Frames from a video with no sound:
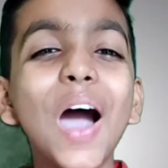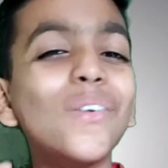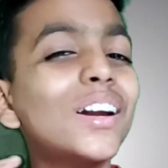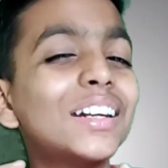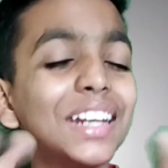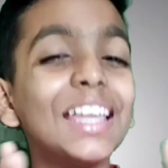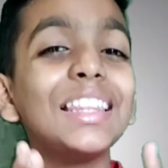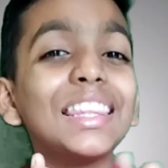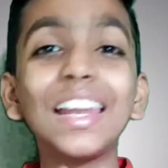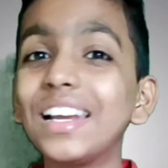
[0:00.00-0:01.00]
Our
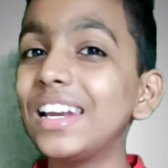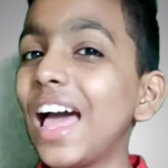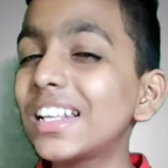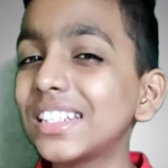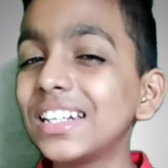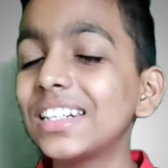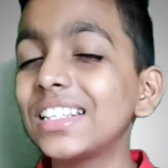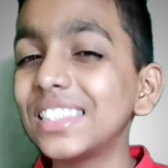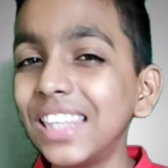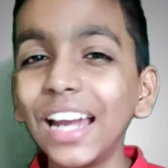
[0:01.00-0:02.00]
10th and last
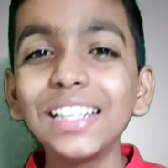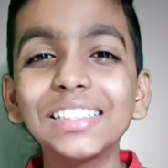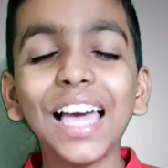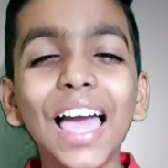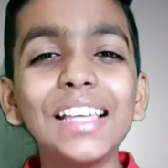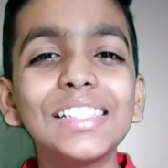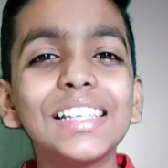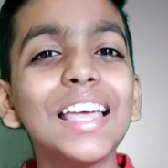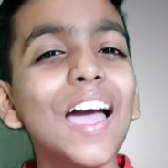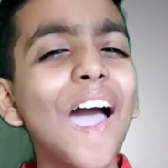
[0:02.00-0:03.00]
sentence, that is,
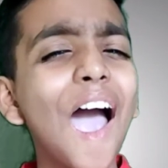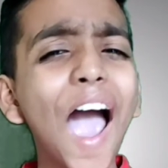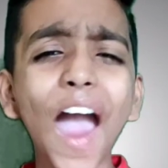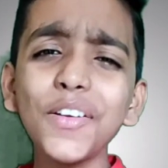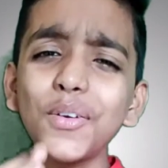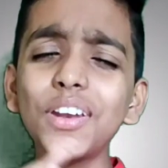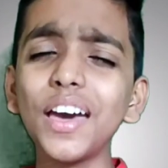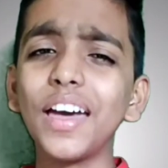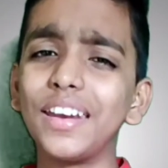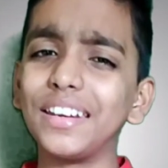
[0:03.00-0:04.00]
guys, are you
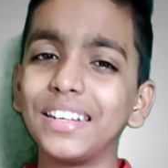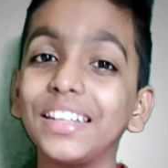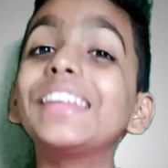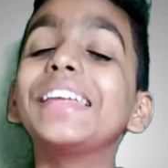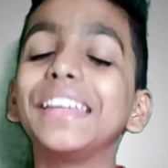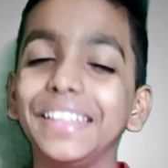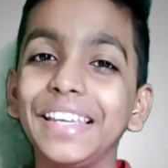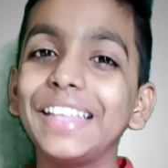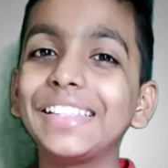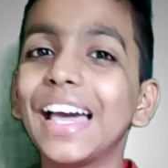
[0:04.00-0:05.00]
done?
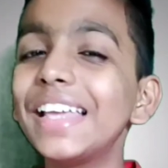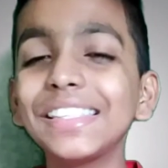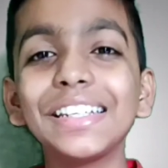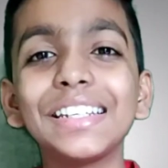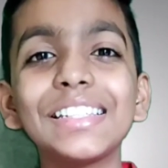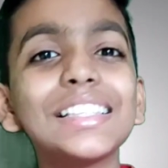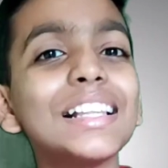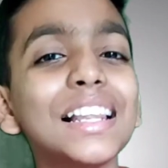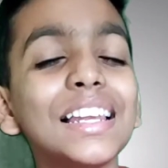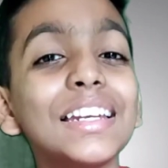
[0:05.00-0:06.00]
Yes, guys, it
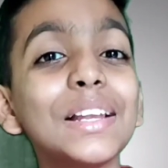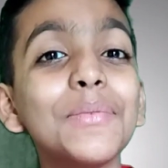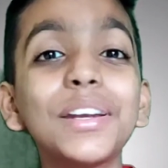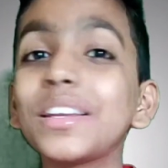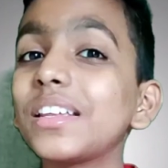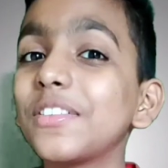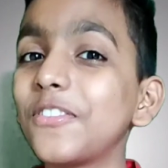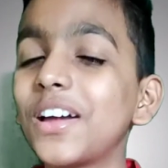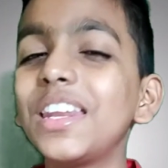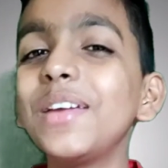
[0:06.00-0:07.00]
is little bit
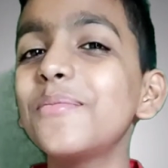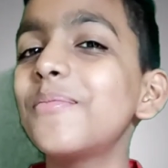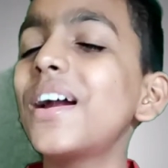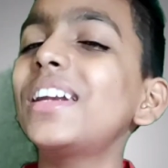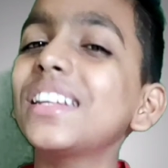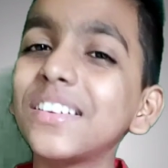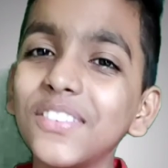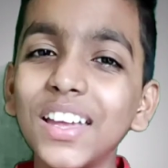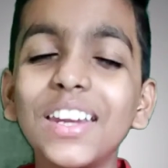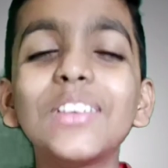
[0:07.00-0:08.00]
funny but
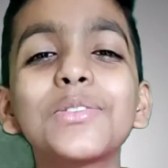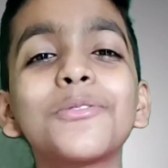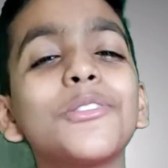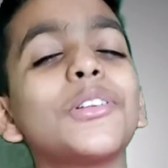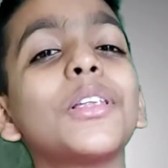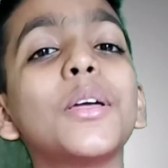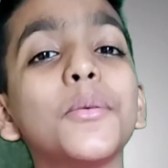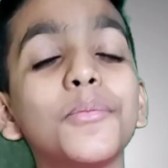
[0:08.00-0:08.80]
very useful.